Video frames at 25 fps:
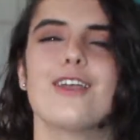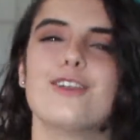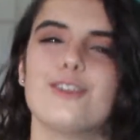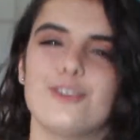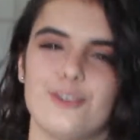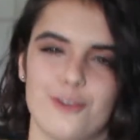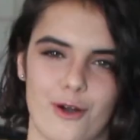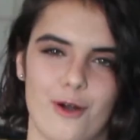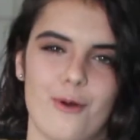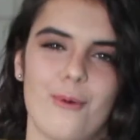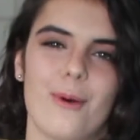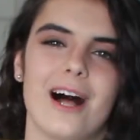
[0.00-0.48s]

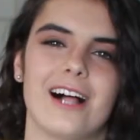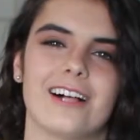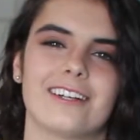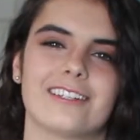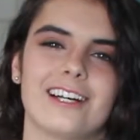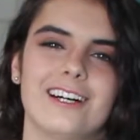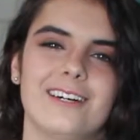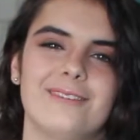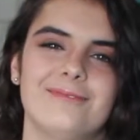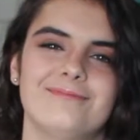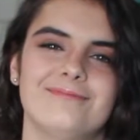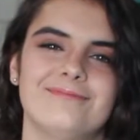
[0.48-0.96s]
You're
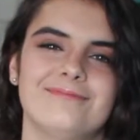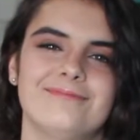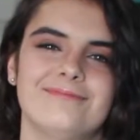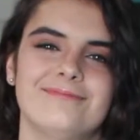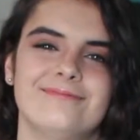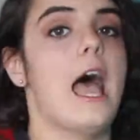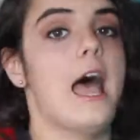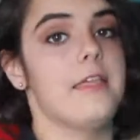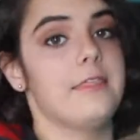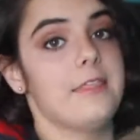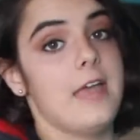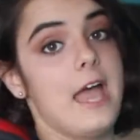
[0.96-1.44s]
welcome.
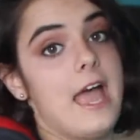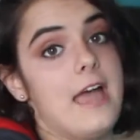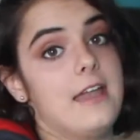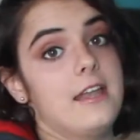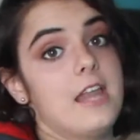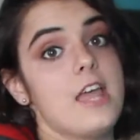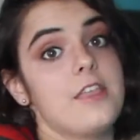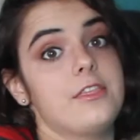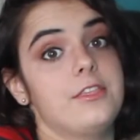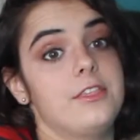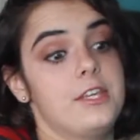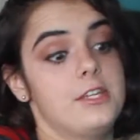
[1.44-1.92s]
And
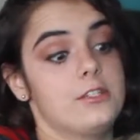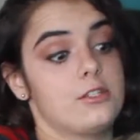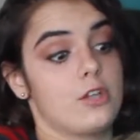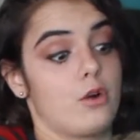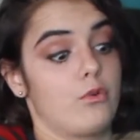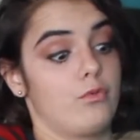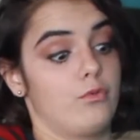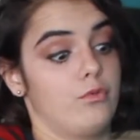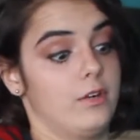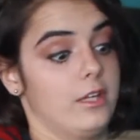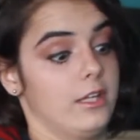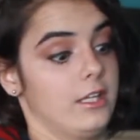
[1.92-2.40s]
then, these are
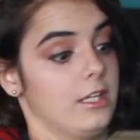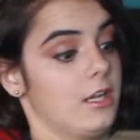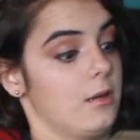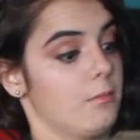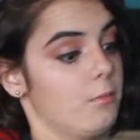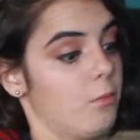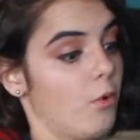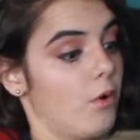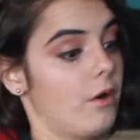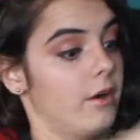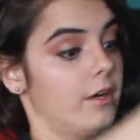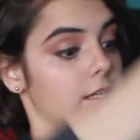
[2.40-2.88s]
really
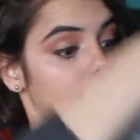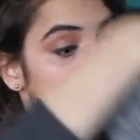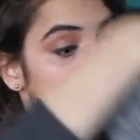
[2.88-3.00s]
important.